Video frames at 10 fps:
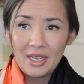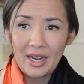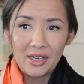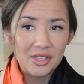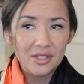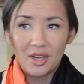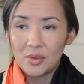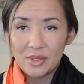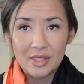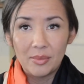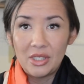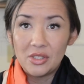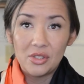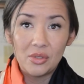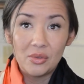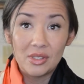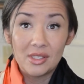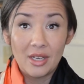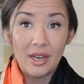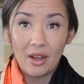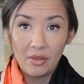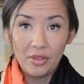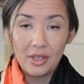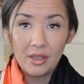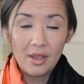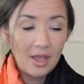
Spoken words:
I just thought it was something to do to stay healthy.